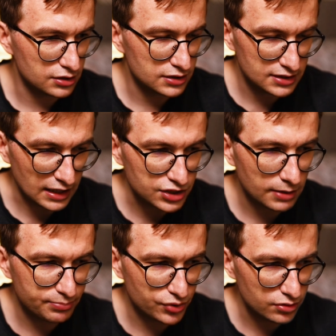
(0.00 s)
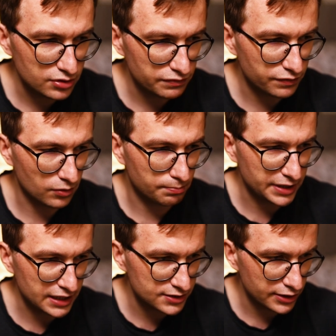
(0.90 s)
such a beautiful
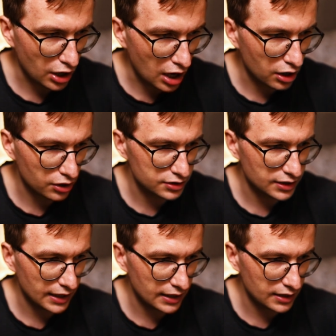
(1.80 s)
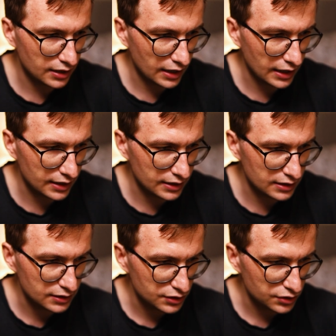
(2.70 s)
pixel art and
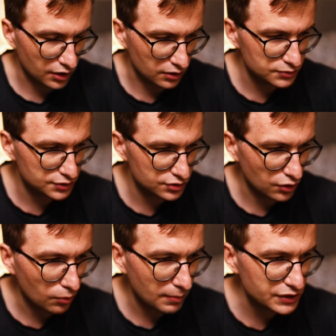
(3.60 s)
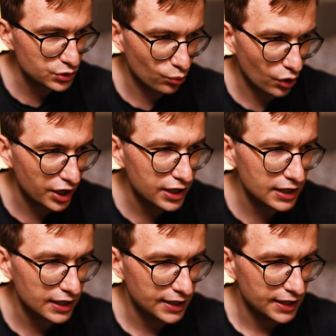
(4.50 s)
and you know so much
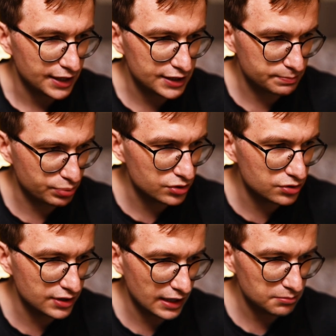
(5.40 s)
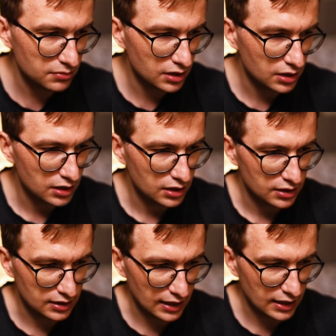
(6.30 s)
work is put to them
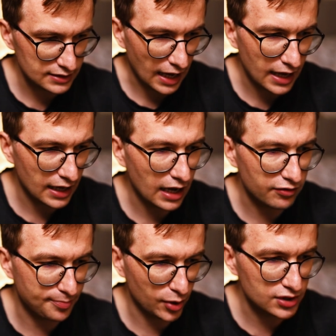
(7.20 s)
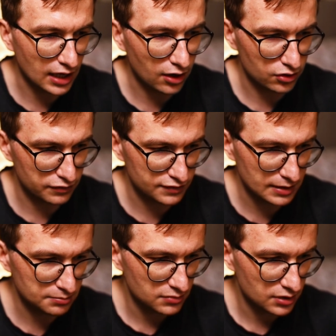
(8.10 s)
that I, have bought a lot of
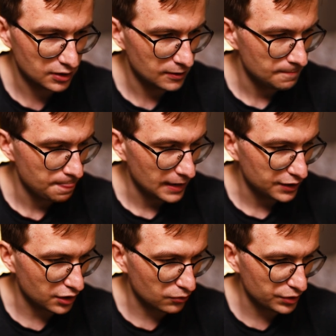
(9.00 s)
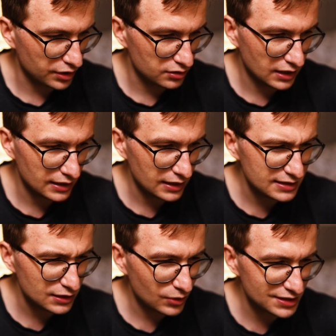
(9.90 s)
them. You know, we let,
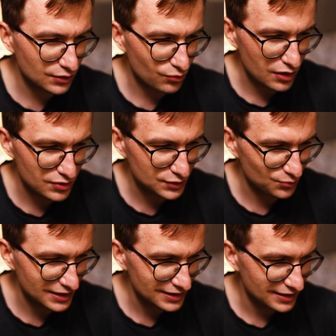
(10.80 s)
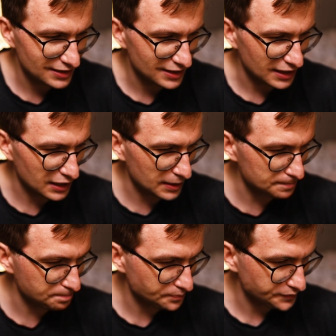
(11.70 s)
us see what's the rarest one.
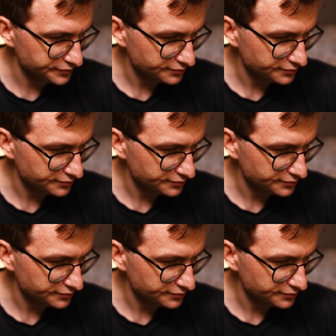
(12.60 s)
Um,